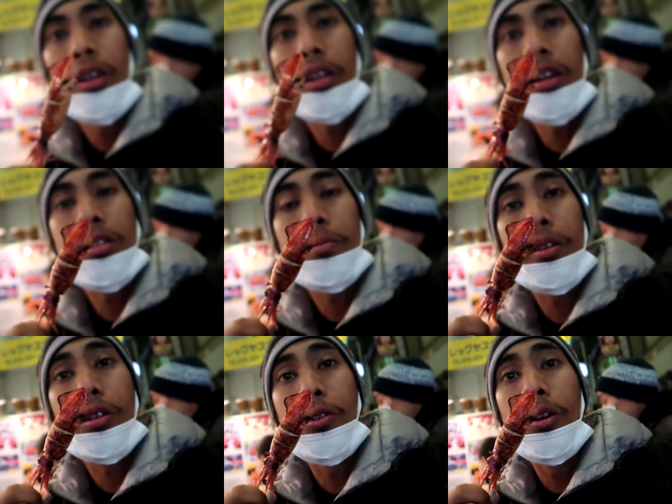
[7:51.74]
Alright guys, I'm
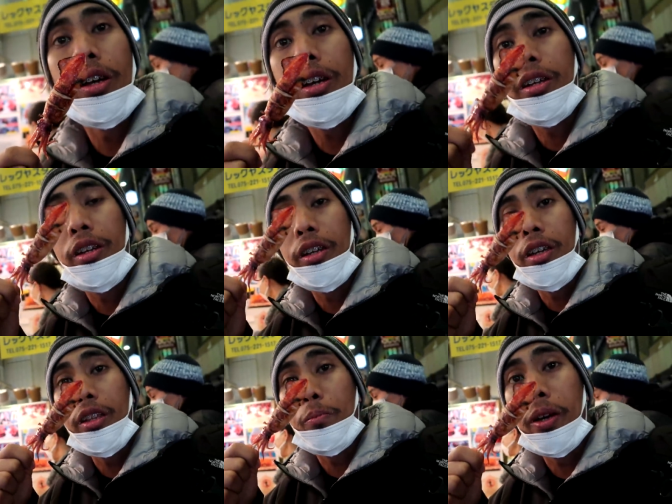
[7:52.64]
gonna go ahead and
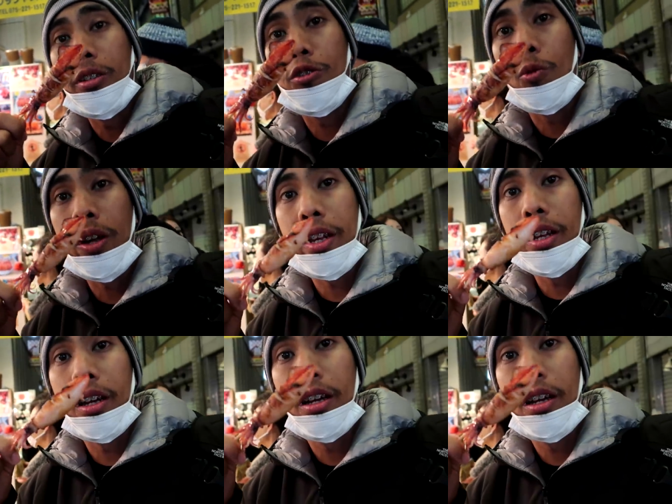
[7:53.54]
eat my squid.